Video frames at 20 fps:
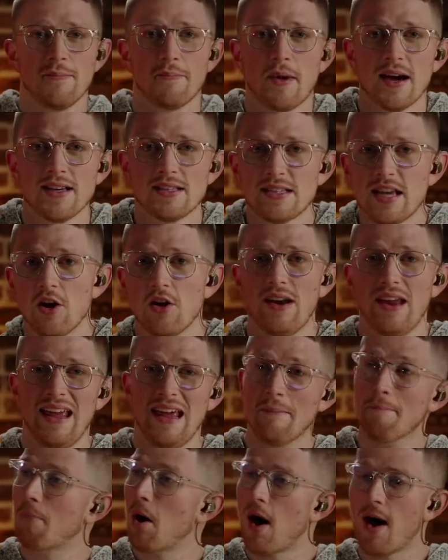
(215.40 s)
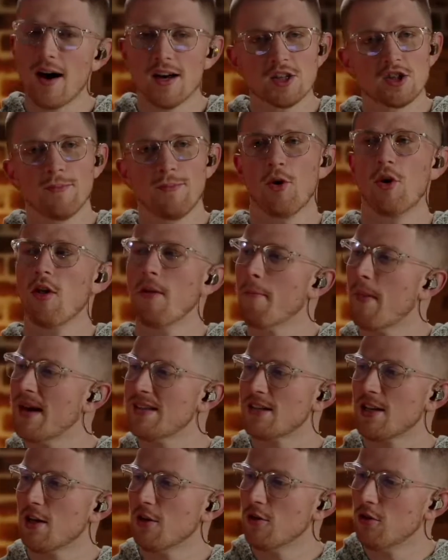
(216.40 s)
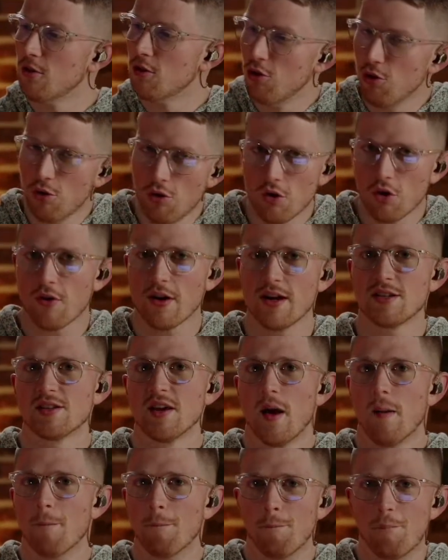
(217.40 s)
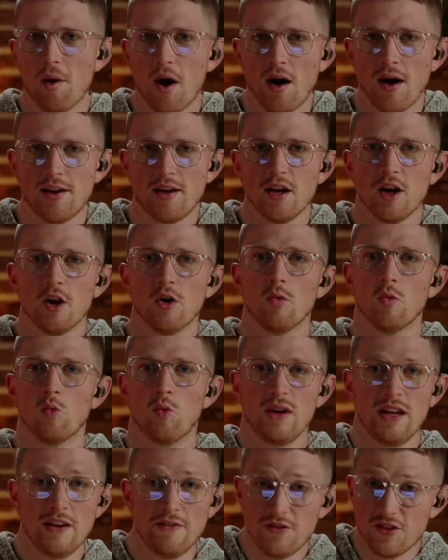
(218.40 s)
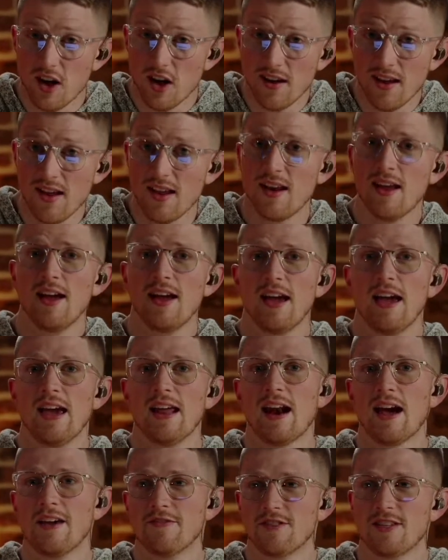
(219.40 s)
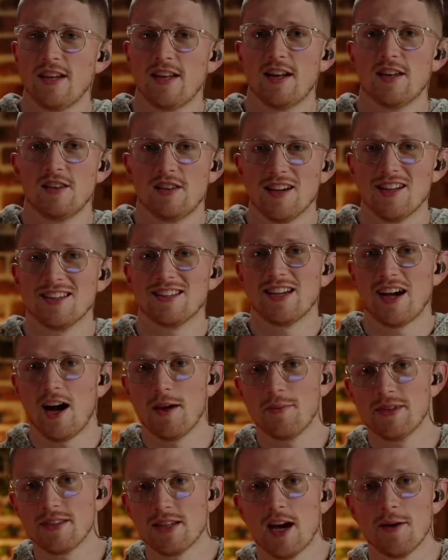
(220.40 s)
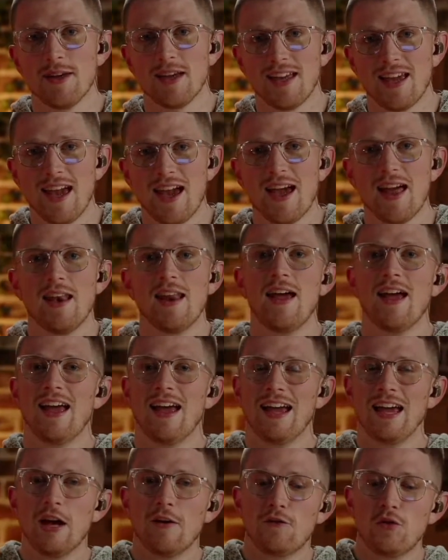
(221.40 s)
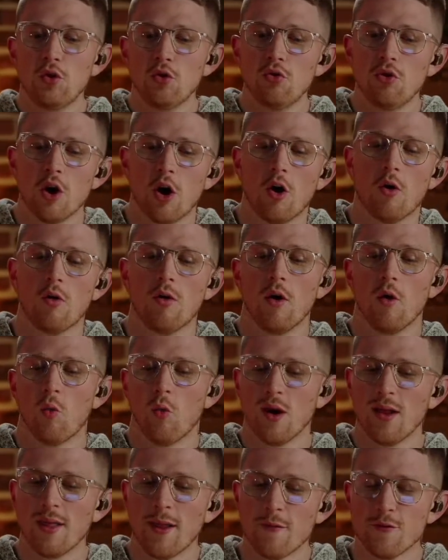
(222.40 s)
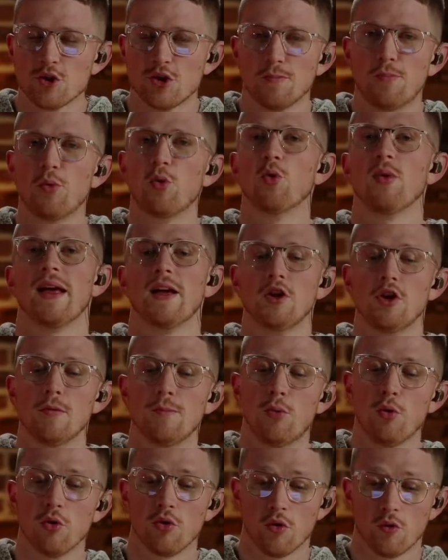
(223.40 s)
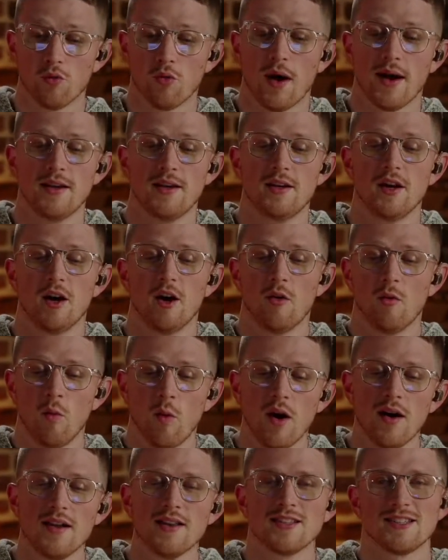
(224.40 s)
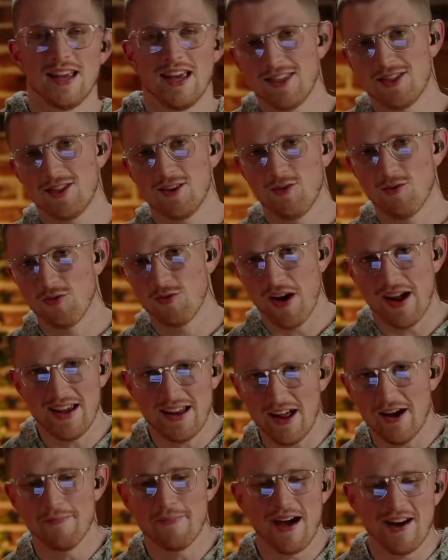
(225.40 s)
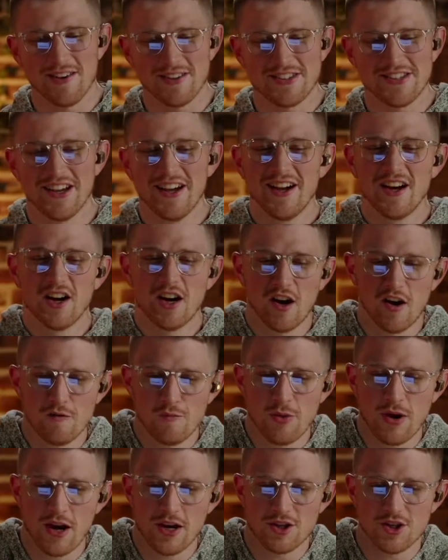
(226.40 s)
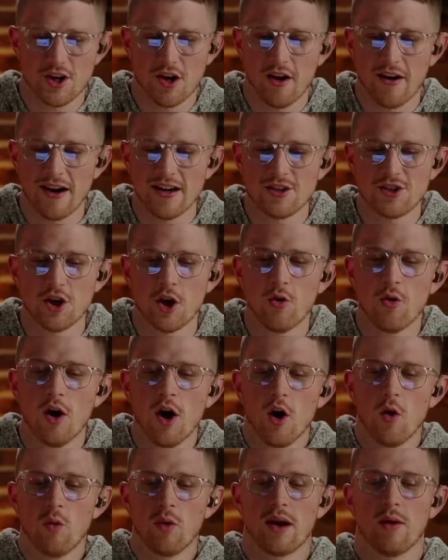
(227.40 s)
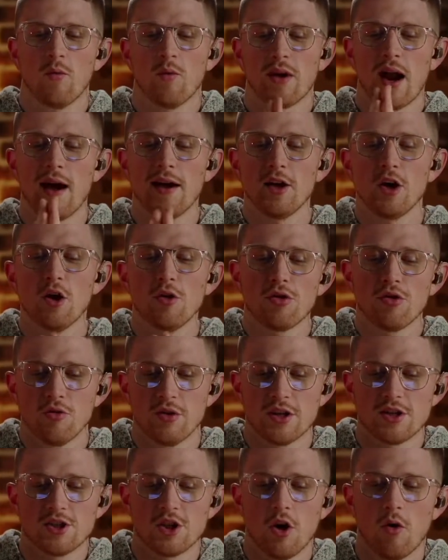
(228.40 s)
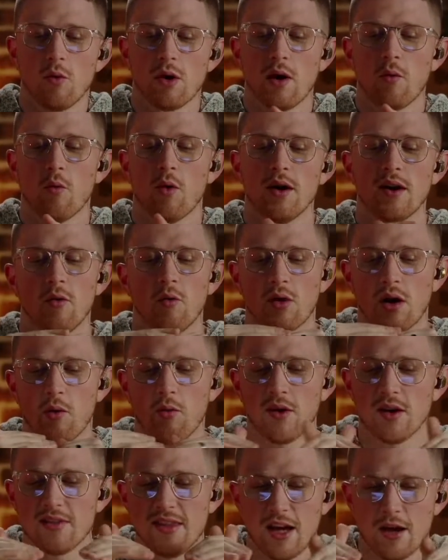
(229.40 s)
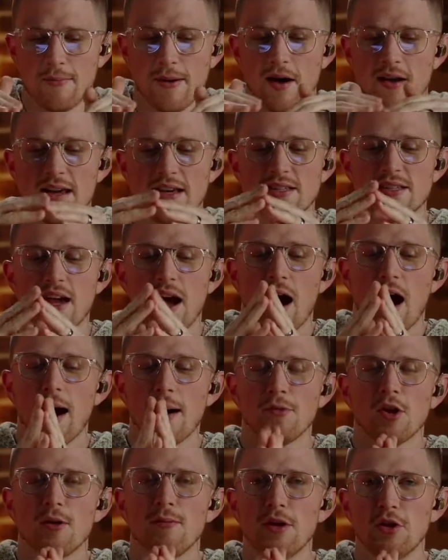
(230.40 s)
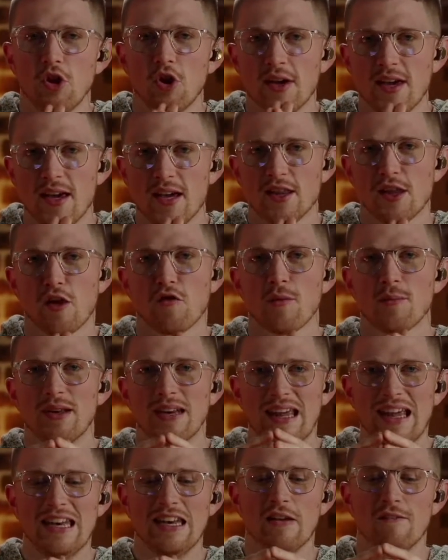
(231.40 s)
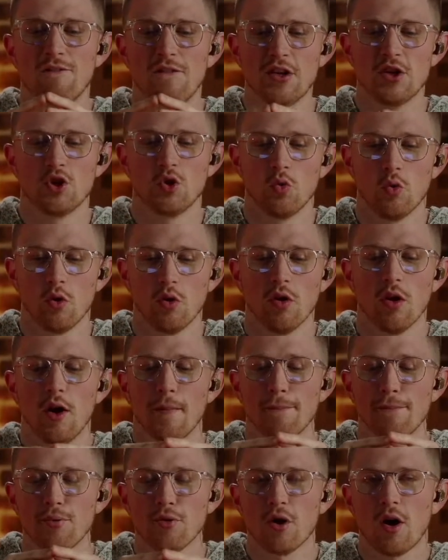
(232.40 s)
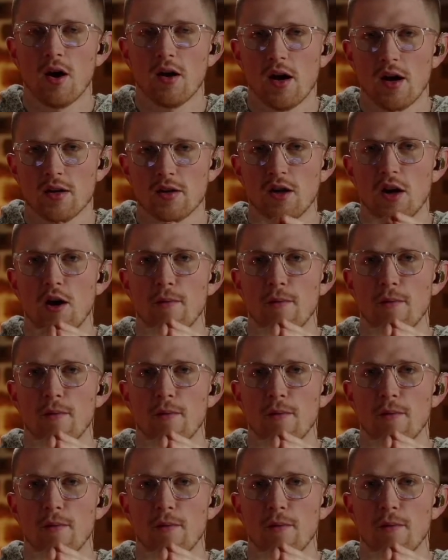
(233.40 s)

it might sound impossible, it might sound ludicrous, but we've done it and I have seen it done time and time again, if you know what levers to pull and you pull the right ones at the right amount of pressure. All right. So when I go through this though, what I want to think about is I'm going to be looking at this from an individual product